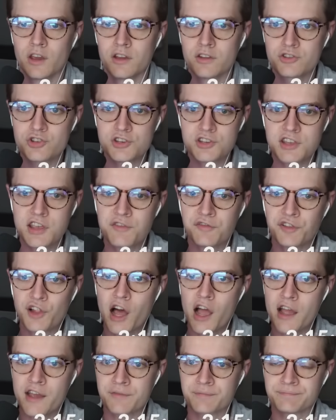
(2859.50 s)
Just hit
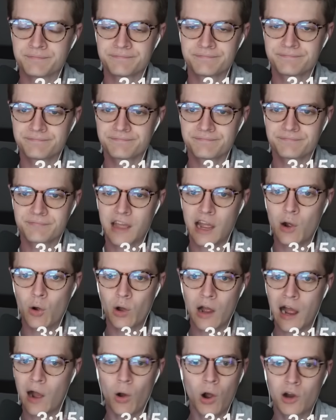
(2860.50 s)
Fly.
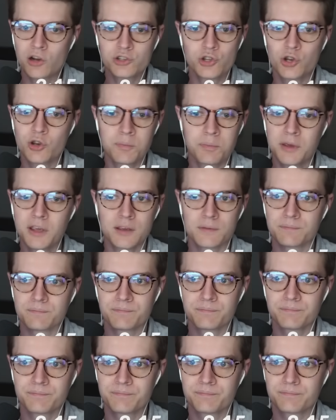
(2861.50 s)
How hard could it be?
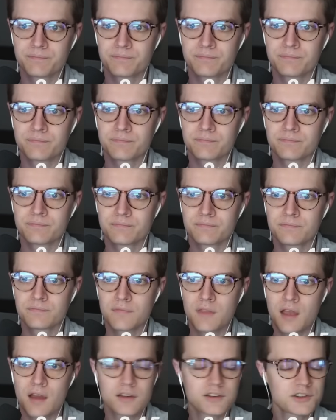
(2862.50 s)

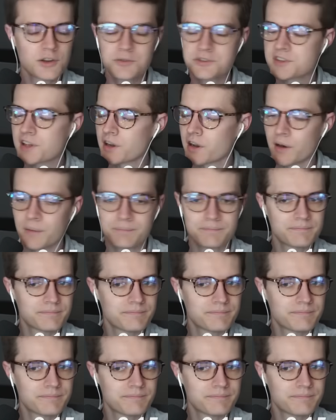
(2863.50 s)
Don't set up.